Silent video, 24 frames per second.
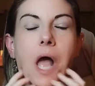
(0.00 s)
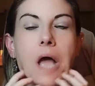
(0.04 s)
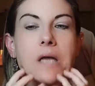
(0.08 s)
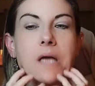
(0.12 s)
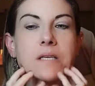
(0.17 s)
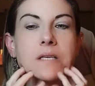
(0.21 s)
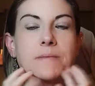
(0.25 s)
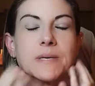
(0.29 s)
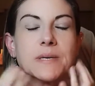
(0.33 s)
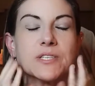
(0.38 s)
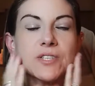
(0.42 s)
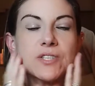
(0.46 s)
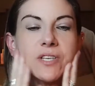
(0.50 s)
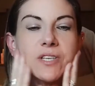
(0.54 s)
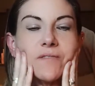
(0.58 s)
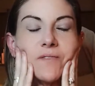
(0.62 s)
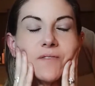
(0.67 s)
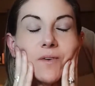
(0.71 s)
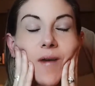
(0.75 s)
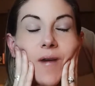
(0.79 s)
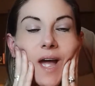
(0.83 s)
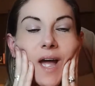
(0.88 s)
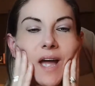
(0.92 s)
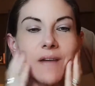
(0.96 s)
Especially if you
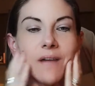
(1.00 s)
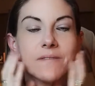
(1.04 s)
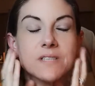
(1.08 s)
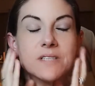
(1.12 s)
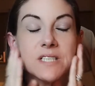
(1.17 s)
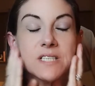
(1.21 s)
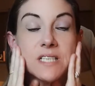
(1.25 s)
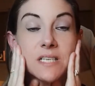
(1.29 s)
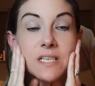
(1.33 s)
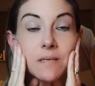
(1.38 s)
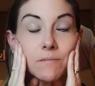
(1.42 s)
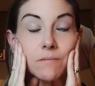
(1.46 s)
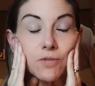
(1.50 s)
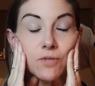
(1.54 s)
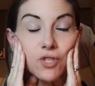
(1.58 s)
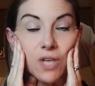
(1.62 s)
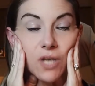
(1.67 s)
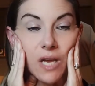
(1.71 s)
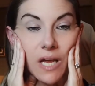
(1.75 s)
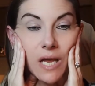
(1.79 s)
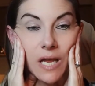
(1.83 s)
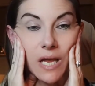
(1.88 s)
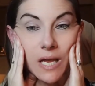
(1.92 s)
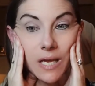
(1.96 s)
have
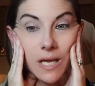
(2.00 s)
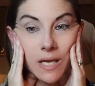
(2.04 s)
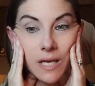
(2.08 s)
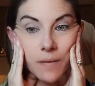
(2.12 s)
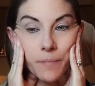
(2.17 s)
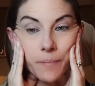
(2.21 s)
TMJ,